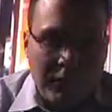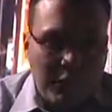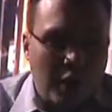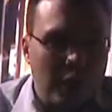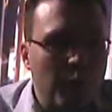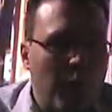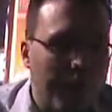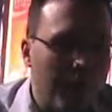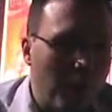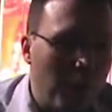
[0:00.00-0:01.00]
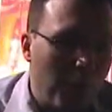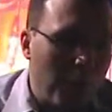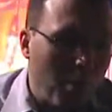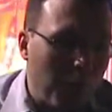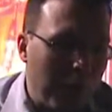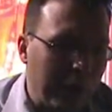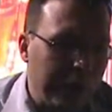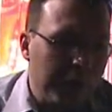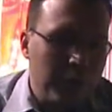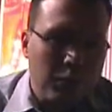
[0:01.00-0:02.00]
Moving on to one of your more
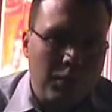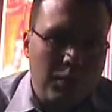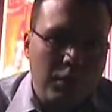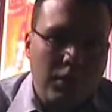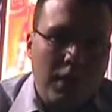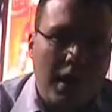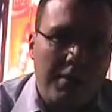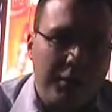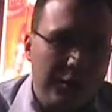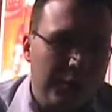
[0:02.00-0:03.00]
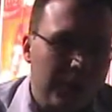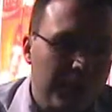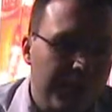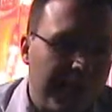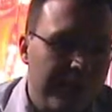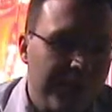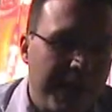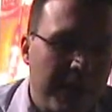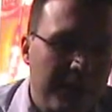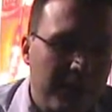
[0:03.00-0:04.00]
well-known producers, you have
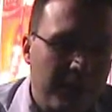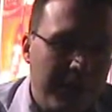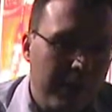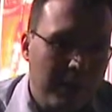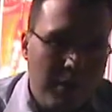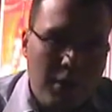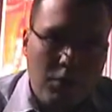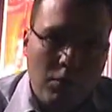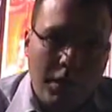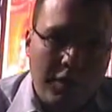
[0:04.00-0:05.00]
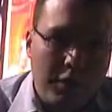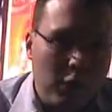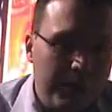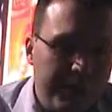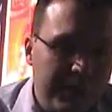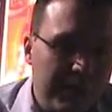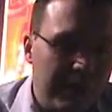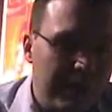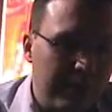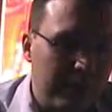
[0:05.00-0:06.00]
Jacobs Creek, one of the oldest
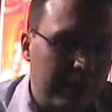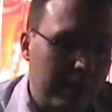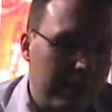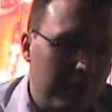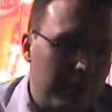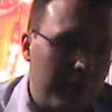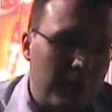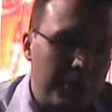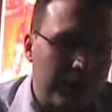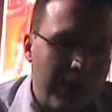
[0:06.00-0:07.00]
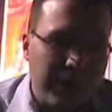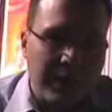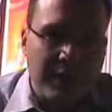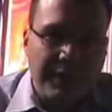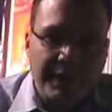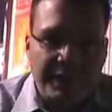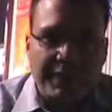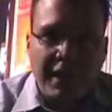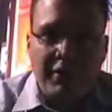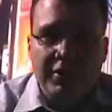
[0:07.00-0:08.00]
in Australia. This
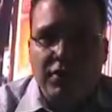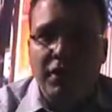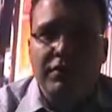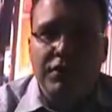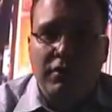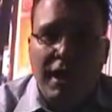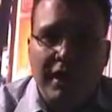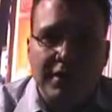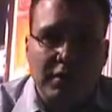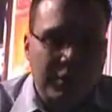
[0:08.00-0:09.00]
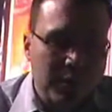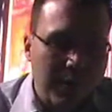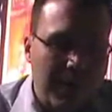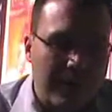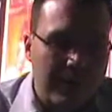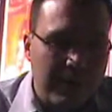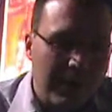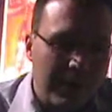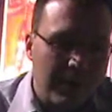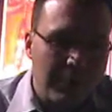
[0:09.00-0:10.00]
is their reserve Shiraz. So again,
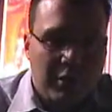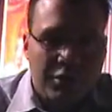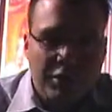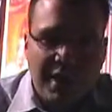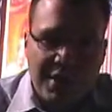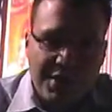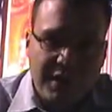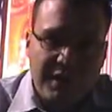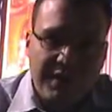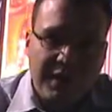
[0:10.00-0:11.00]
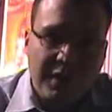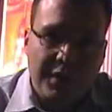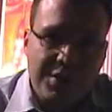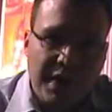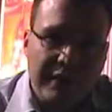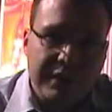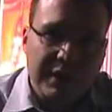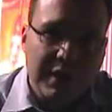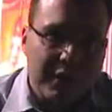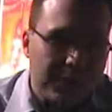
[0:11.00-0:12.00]
not the typical Shiraz you're going to see on the
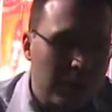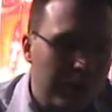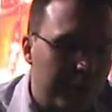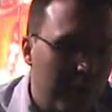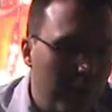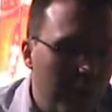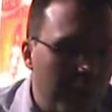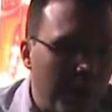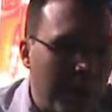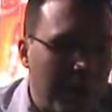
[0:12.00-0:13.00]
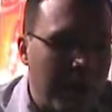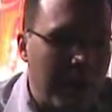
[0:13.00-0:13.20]
shelves in liquor stores, but